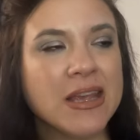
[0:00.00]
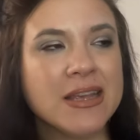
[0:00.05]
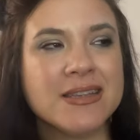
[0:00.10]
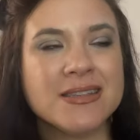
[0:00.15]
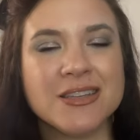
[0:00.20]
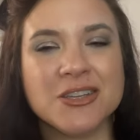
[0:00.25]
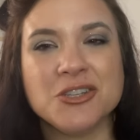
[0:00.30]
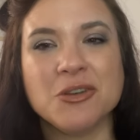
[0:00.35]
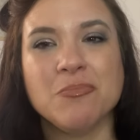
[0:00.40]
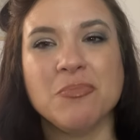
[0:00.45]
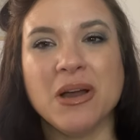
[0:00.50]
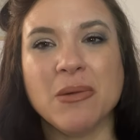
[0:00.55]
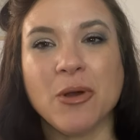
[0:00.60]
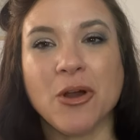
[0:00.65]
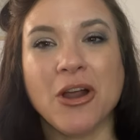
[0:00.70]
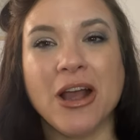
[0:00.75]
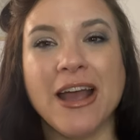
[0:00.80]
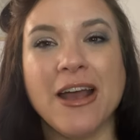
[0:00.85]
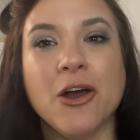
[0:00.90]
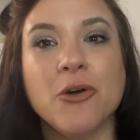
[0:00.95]
Such a
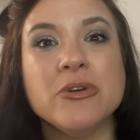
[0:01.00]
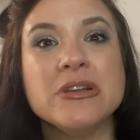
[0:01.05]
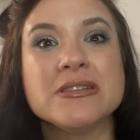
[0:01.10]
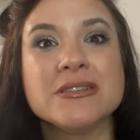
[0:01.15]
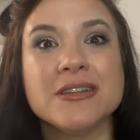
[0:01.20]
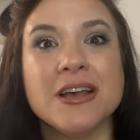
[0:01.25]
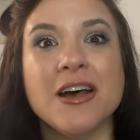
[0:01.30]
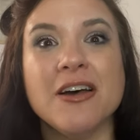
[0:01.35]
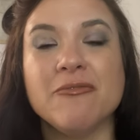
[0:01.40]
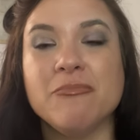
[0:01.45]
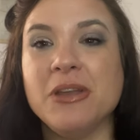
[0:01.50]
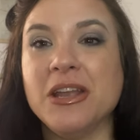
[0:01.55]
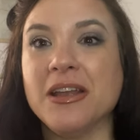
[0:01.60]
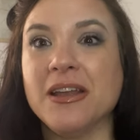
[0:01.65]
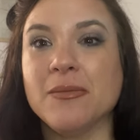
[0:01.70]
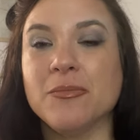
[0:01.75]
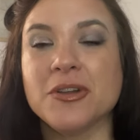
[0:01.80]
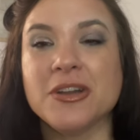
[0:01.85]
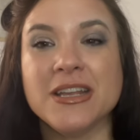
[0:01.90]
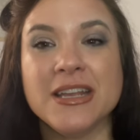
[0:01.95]
bummer. I always love being
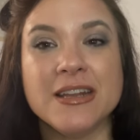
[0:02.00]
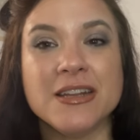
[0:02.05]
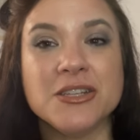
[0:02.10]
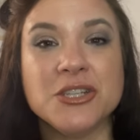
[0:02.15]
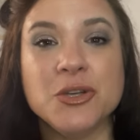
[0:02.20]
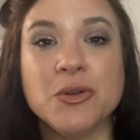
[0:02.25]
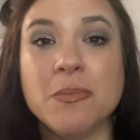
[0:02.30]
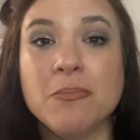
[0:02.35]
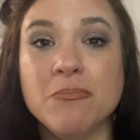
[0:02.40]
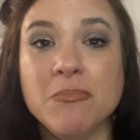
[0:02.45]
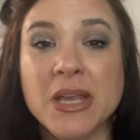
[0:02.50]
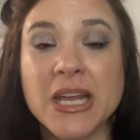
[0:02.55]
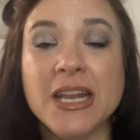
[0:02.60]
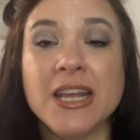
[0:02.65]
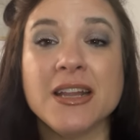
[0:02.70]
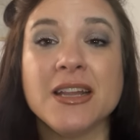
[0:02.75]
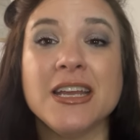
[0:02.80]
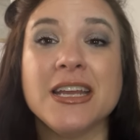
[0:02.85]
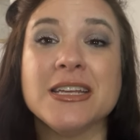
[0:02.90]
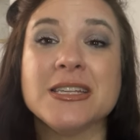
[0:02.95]
able to get it to you
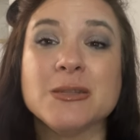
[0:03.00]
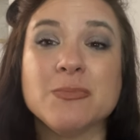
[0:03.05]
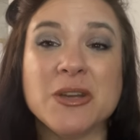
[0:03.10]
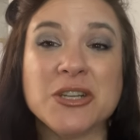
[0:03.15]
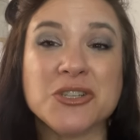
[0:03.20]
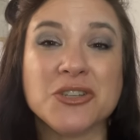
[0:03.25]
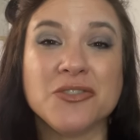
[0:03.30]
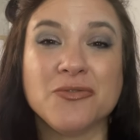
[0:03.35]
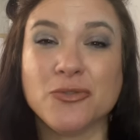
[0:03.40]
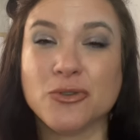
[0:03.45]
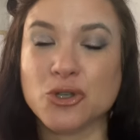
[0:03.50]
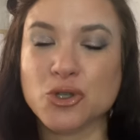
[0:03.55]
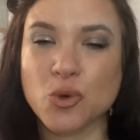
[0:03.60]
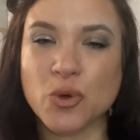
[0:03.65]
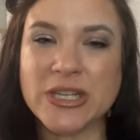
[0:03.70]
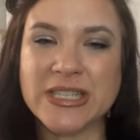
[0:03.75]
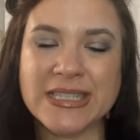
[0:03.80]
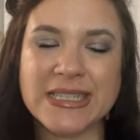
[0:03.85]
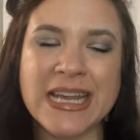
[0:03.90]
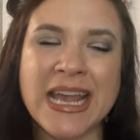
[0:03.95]
immediately, especially for
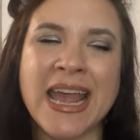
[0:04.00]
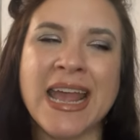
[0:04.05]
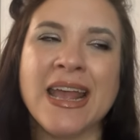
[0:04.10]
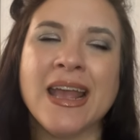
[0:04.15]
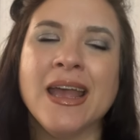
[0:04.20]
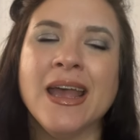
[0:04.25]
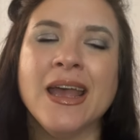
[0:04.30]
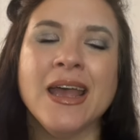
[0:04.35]
choice day.